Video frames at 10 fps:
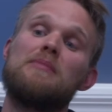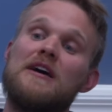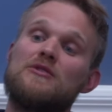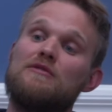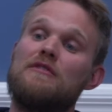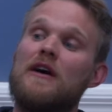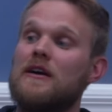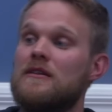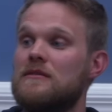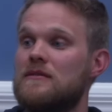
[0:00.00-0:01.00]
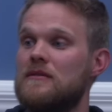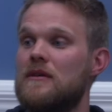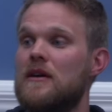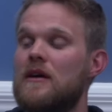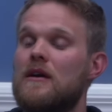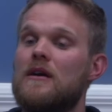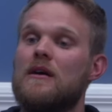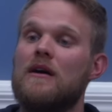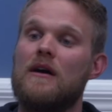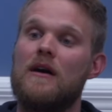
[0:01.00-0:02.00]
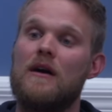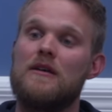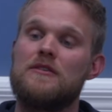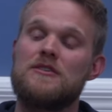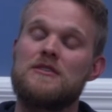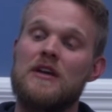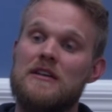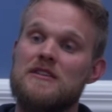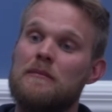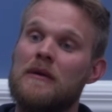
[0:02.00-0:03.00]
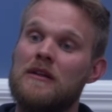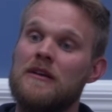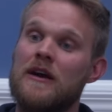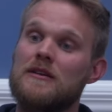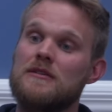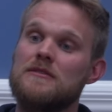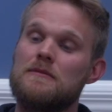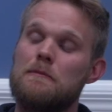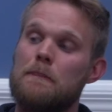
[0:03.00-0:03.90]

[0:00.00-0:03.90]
Plateau fire just touched 1 million hectares.